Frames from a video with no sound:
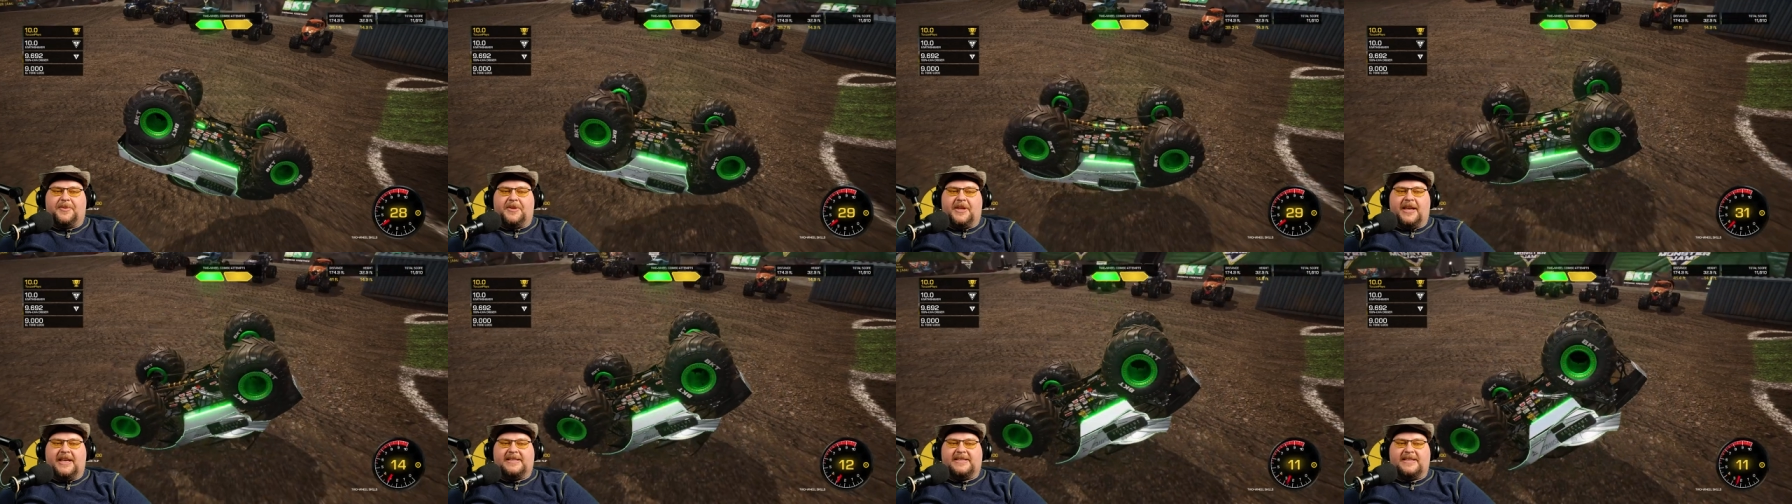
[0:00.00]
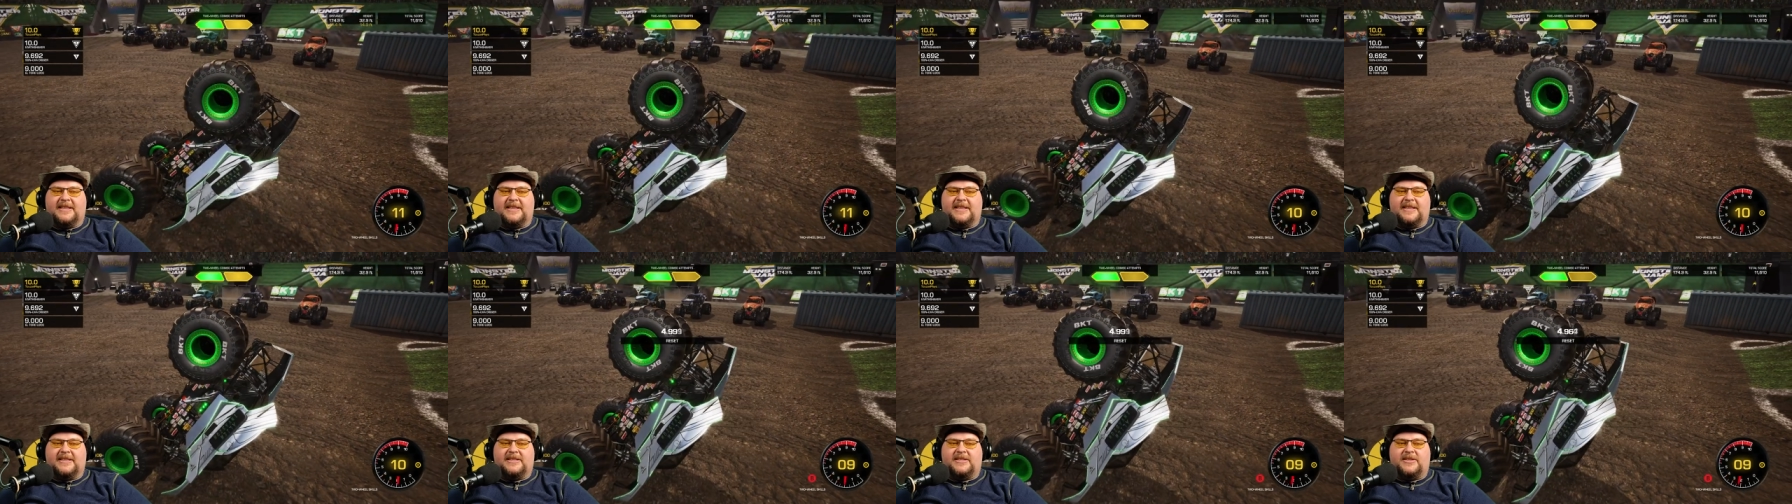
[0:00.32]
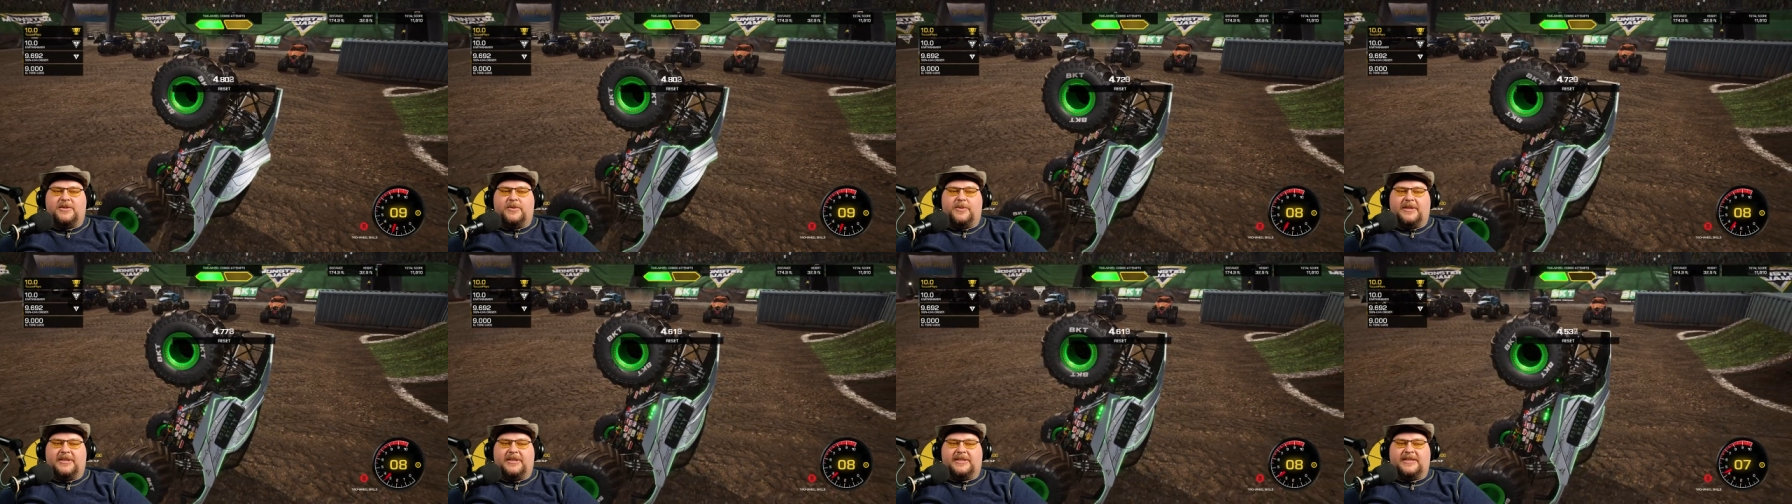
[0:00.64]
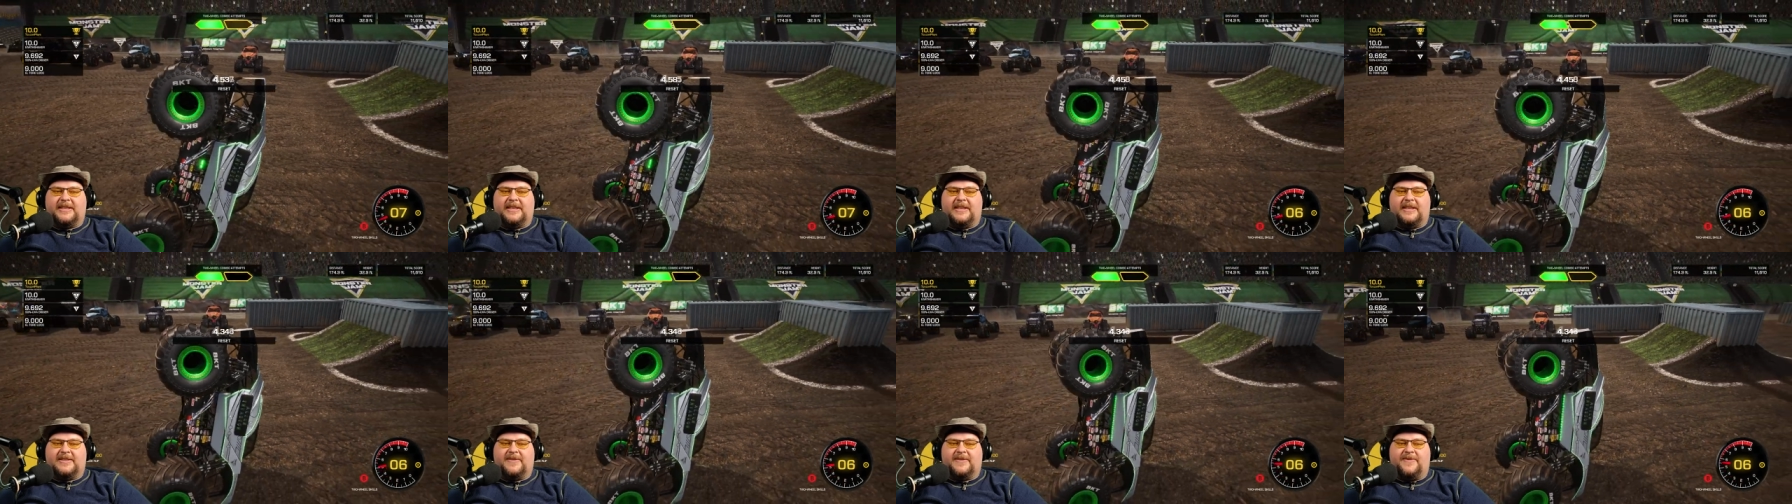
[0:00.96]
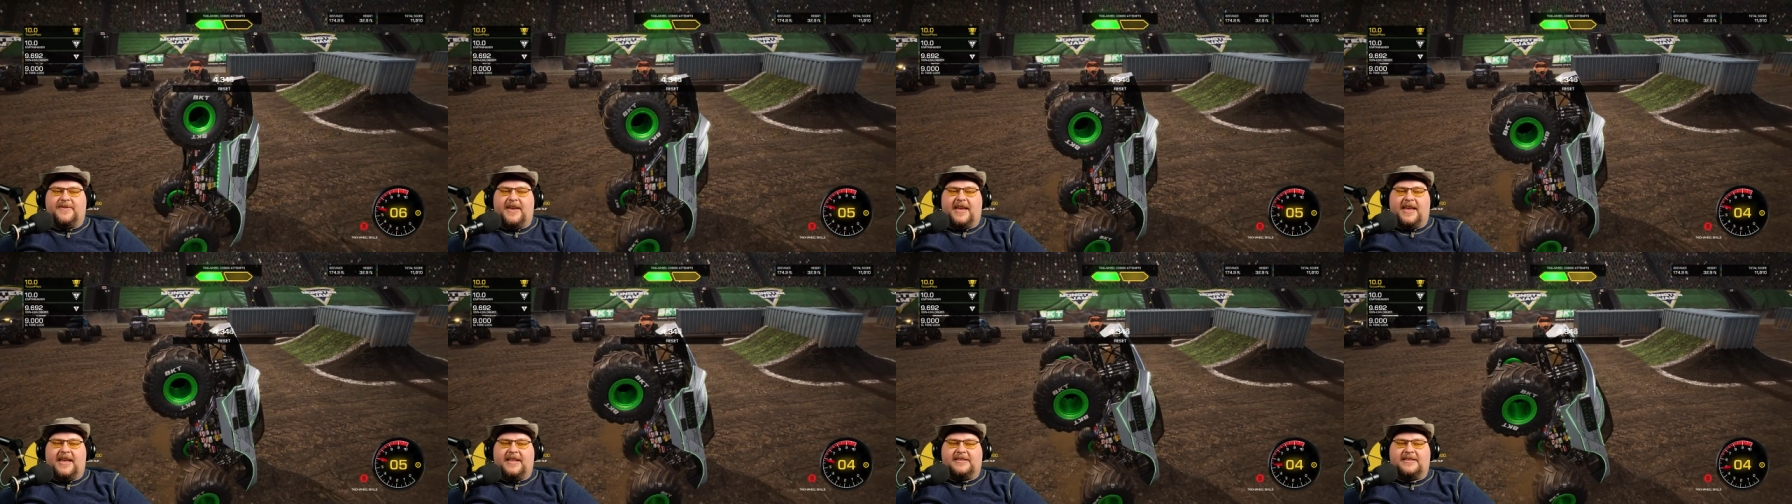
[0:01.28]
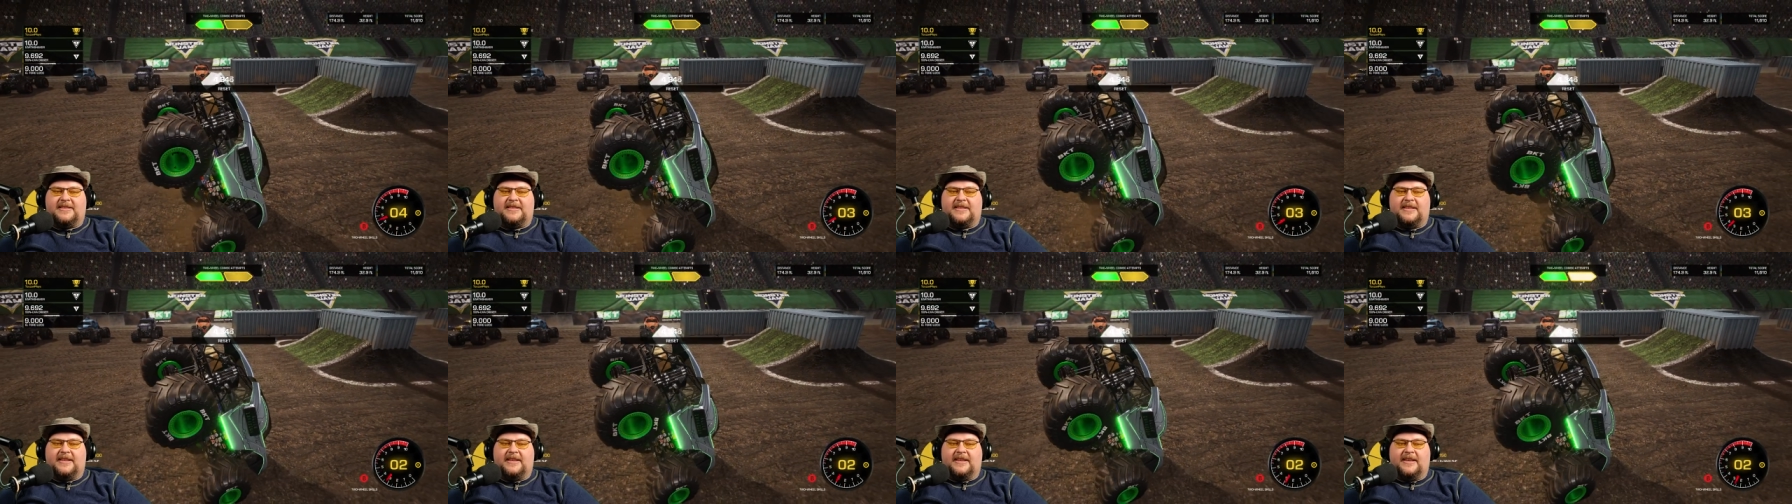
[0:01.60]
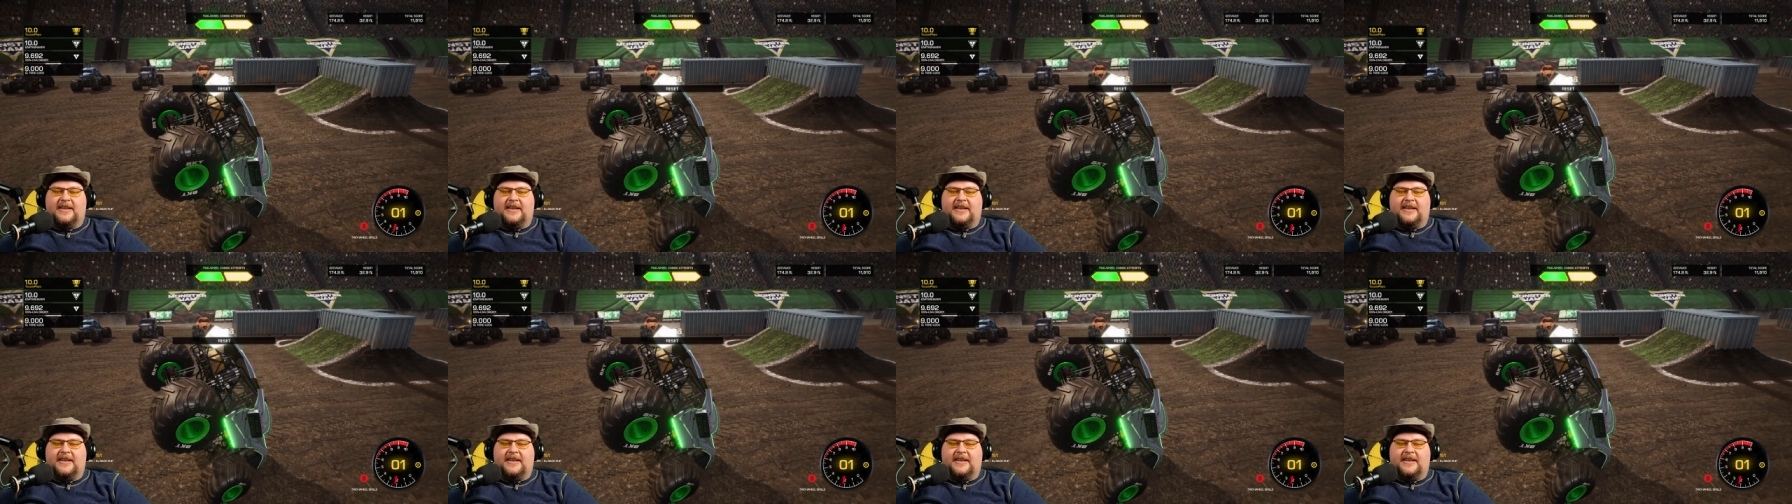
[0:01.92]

place in this two-wheel skills event.